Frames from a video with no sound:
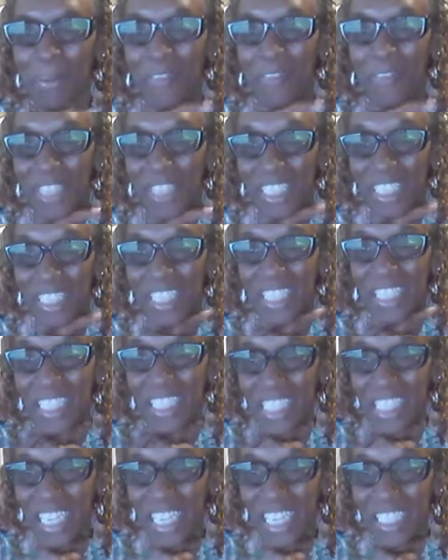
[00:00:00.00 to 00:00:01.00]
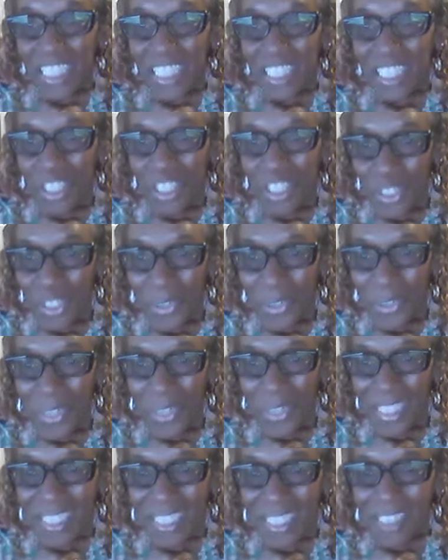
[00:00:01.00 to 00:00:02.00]
prevention, education, and
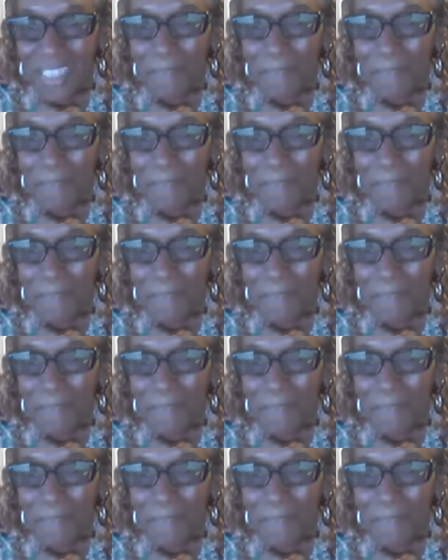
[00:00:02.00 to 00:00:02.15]
choice.